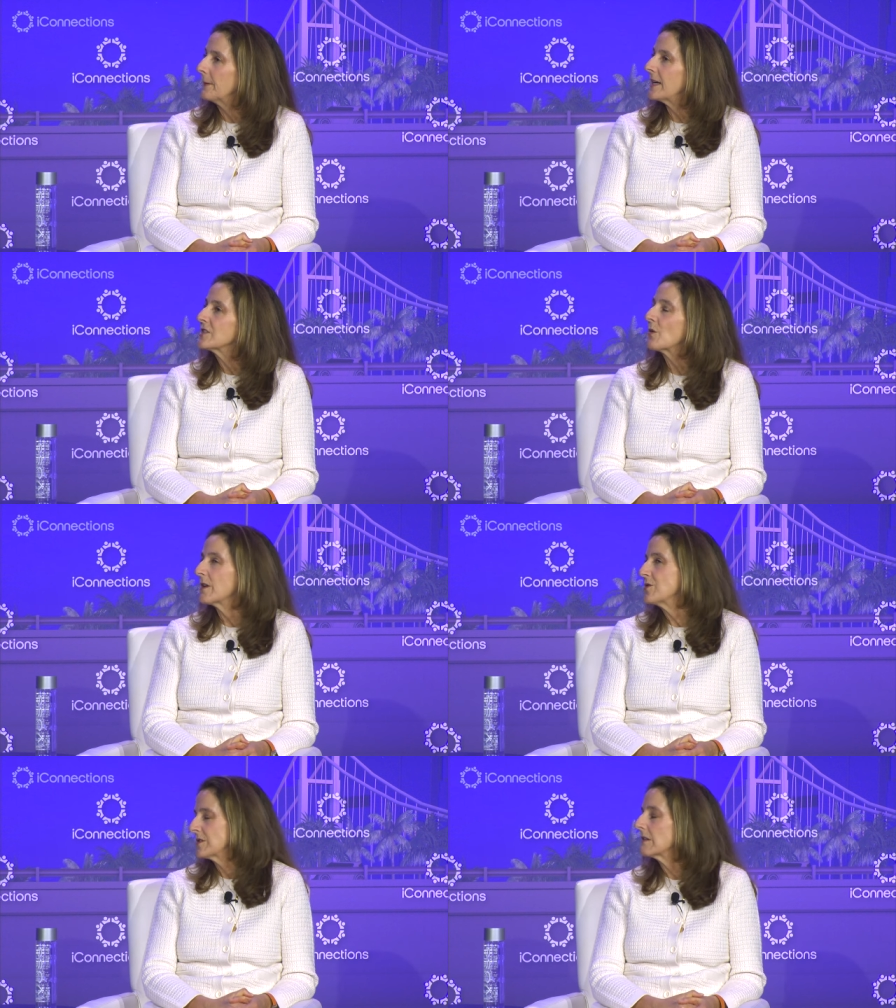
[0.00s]
and so I
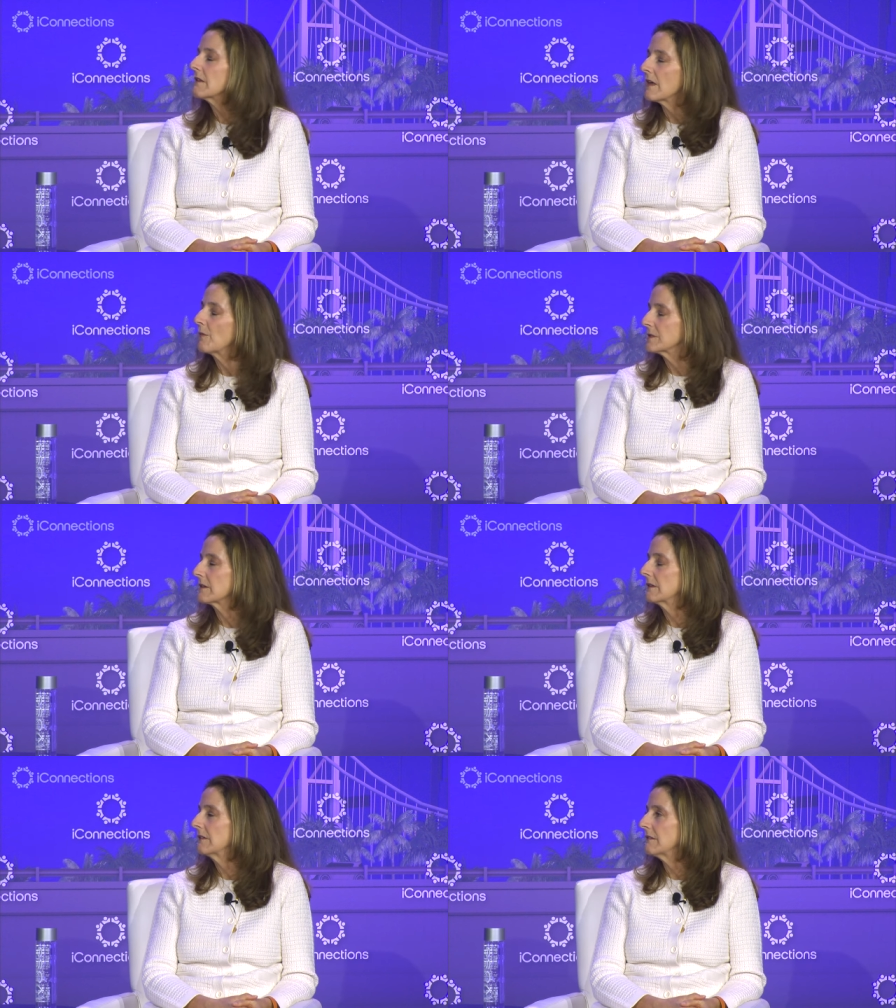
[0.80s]
used to think that was
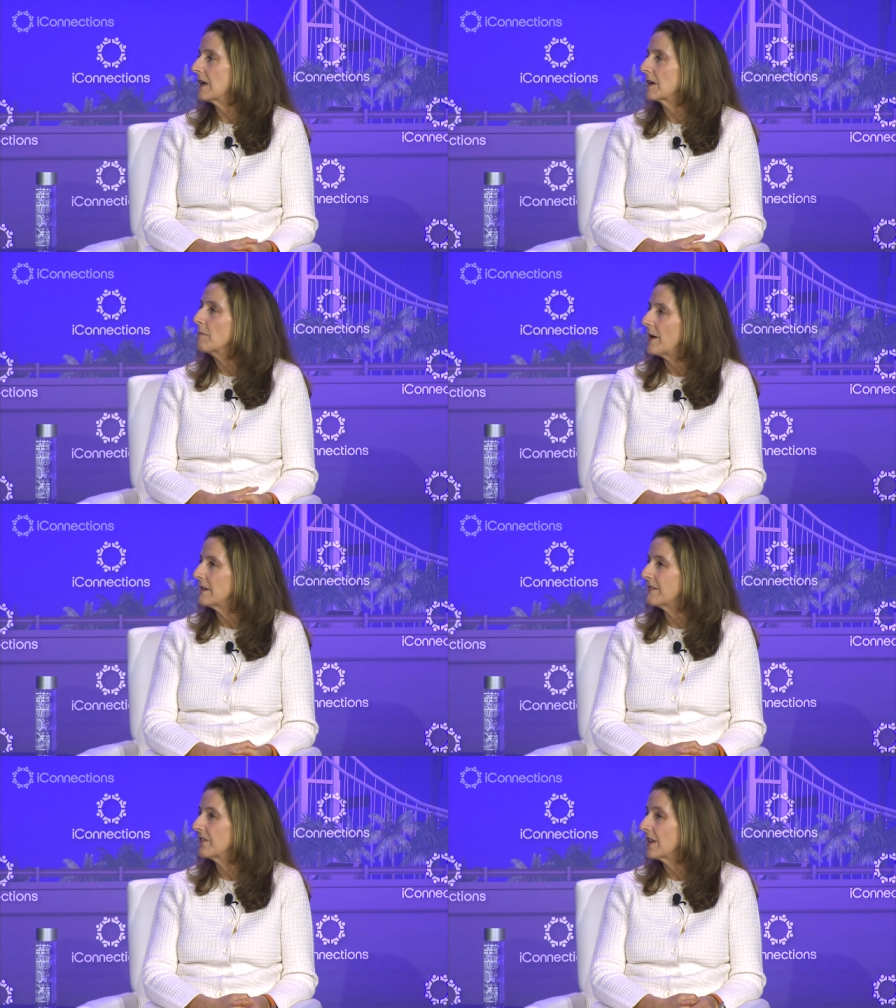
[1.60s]
a, a
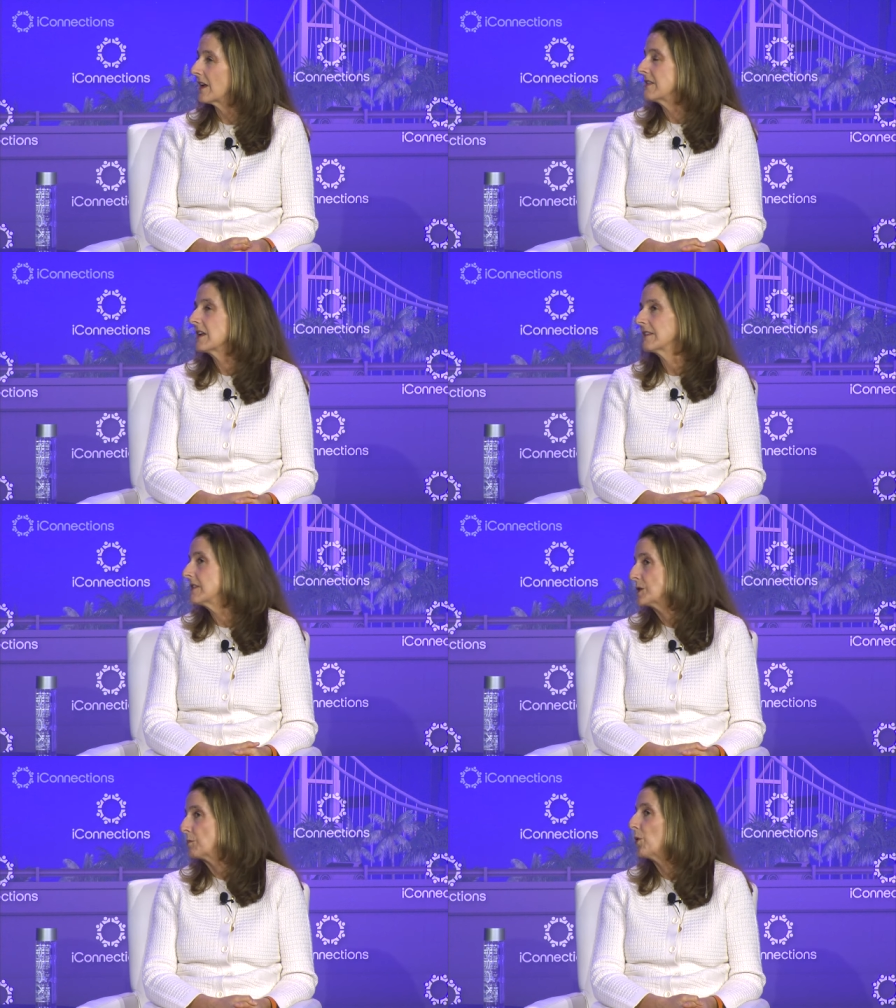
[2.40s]
competitive thing. I think at
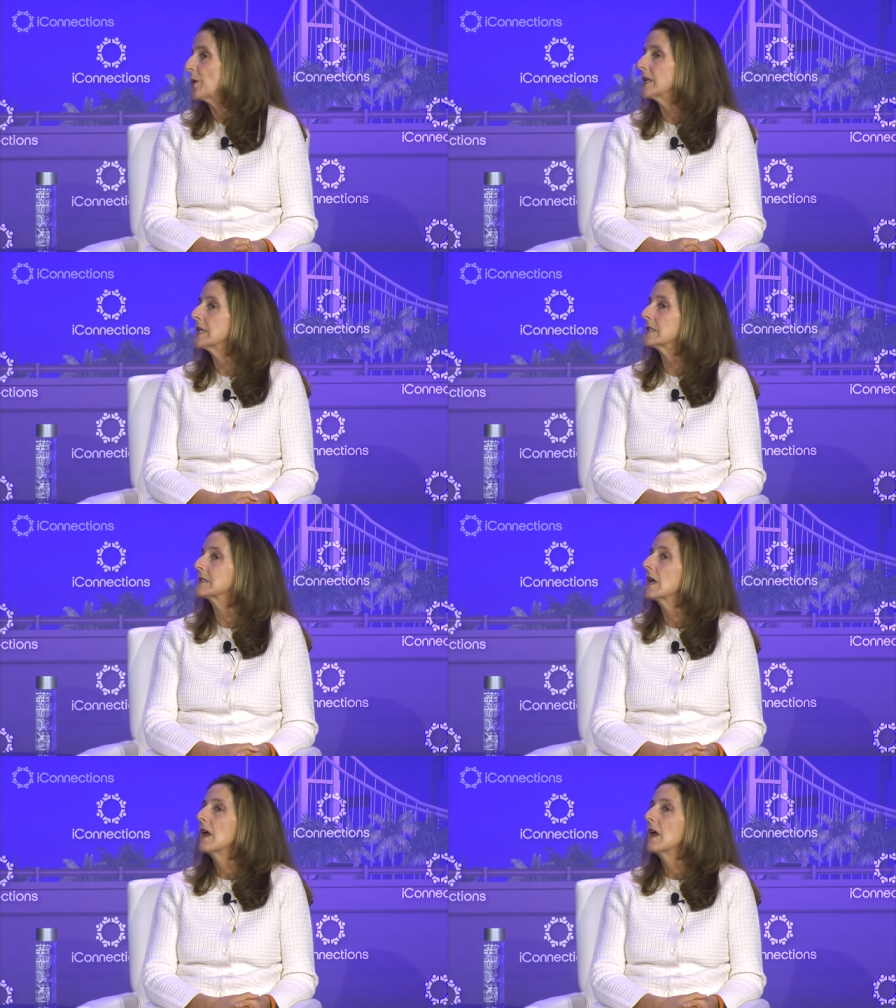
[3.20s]
this point, it's